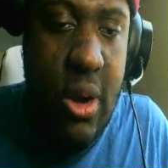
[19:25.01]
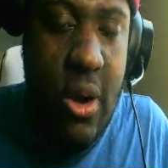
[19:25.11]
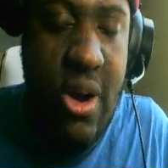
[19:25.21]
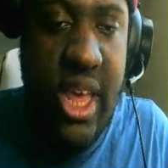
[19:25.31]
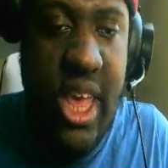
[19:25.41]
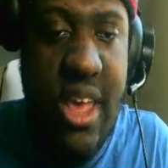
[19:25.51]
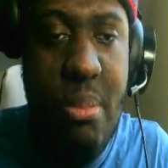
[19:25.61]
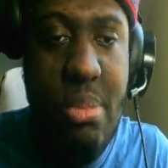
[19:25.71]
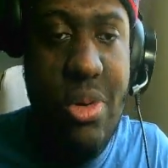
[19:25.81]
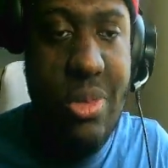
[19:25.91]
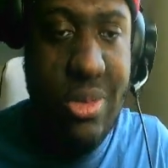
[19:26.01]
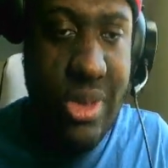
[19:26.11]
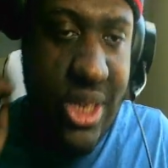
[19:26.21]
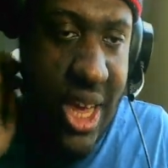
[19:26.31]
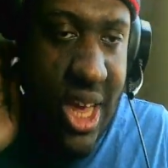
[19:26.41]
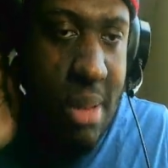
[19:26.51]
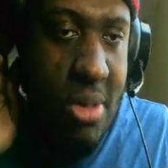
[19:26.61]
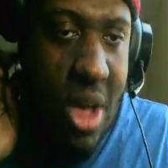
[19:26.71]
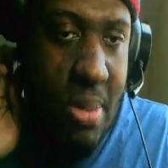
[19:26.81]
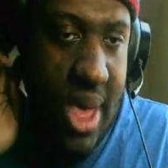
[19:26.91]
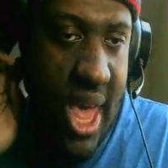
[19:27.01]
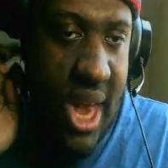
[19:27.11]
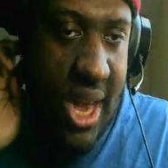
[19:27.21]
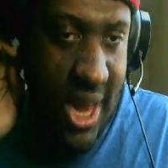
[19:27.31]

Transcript: or the heel boobs? Like, come on, man.